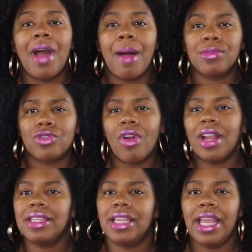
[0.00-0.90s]
But I'm
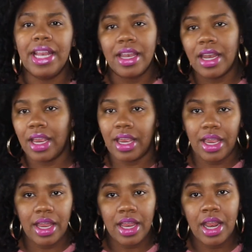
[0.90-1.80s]
starting to eat it
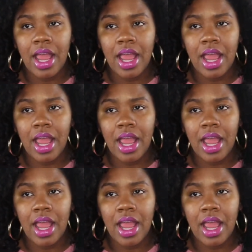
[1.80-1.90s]
again.